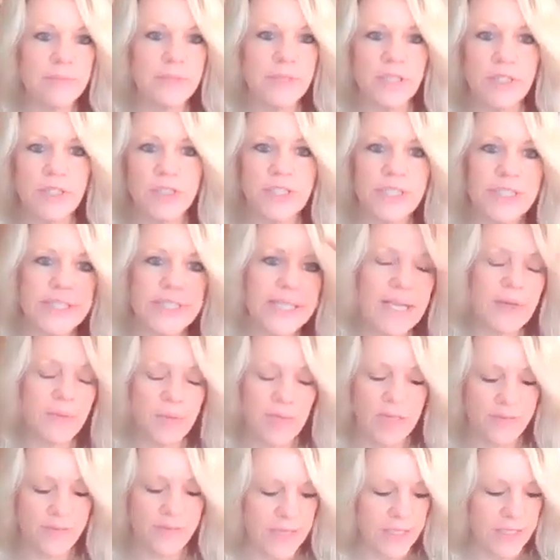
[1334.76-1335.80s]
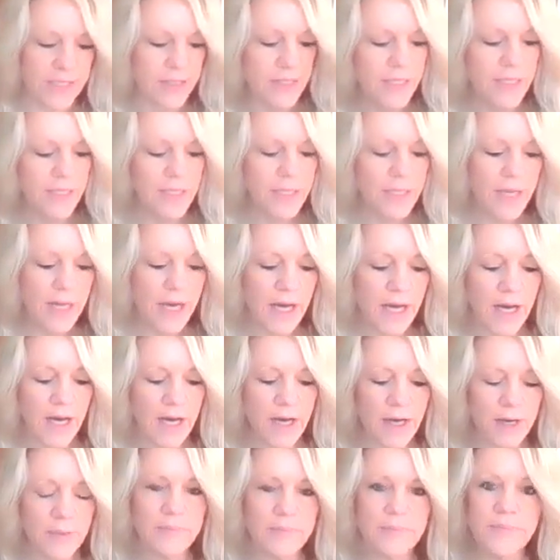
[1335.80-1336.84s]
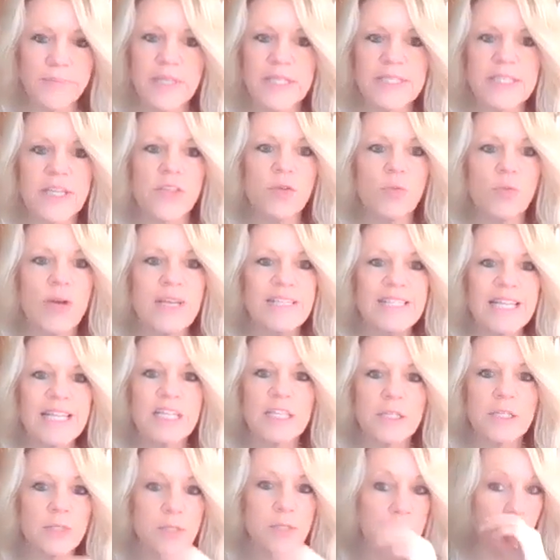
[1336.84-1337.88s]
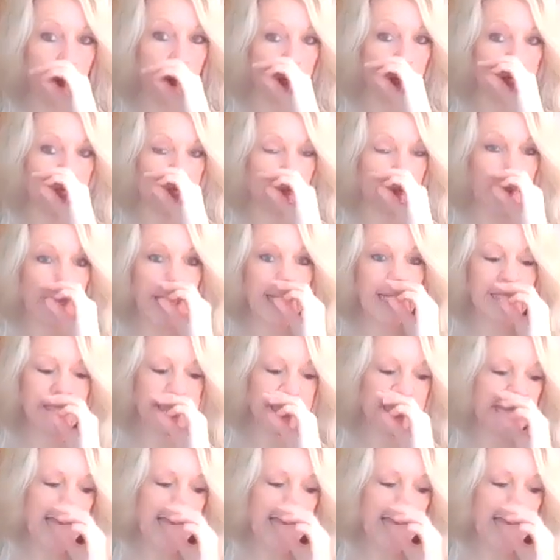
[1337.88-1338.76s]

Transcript: You just get rid of it. Because otherwise it clutters up your space,